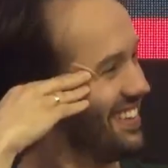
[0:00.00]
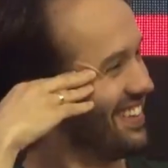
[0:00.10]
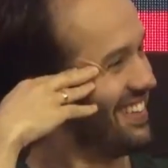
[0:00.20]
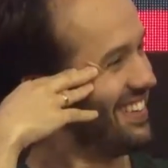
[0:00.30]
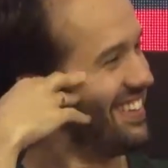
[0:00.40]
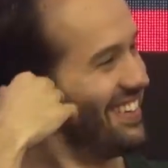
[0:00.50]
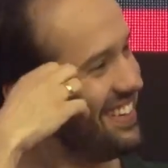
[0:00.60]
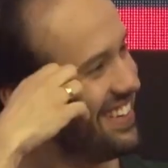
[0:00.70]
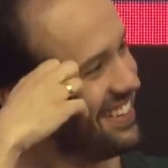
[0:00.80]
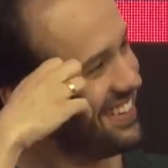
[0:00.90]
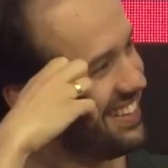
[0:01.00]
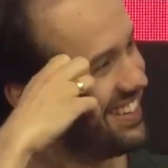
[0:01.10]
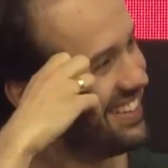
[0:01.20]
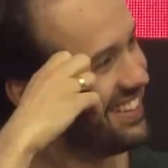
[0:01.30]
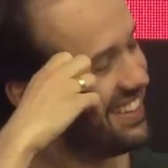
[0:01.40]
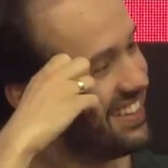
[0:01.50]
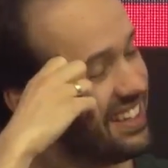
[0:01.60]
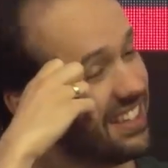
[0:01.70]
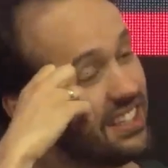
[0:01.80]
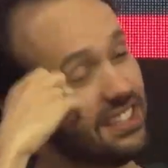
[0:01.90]
But you fixed them.
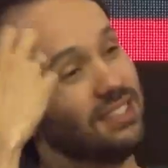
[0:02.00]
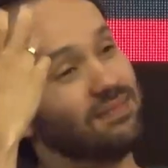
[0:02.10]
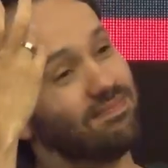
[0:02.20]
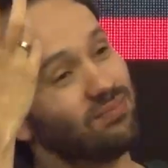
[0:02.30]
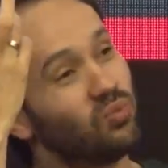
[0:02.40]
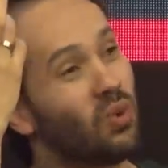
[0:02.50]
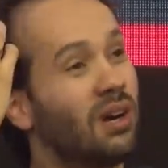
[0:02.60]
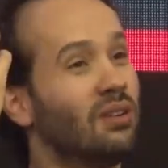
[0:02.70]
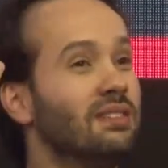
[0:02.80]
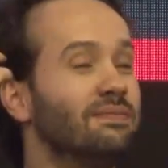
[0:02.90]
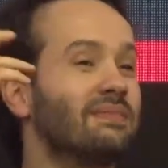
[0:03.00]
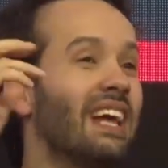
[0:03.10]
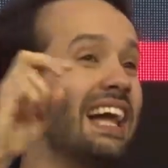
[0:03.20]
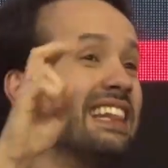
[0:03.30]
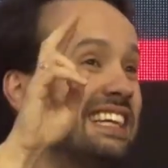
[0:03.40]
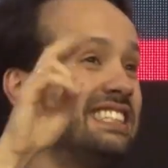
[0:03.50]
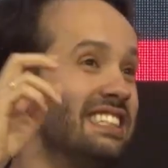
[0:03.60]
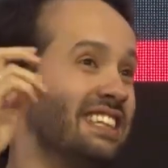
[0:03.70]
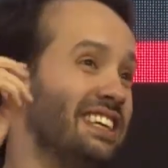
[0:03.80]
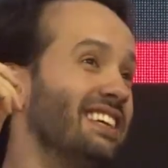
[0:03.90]
Most of them.
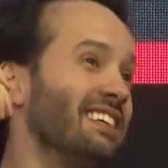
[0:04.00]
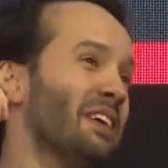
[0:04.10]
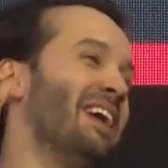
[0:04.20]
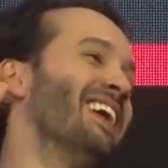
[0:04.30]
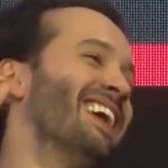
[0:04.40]
Allegedly,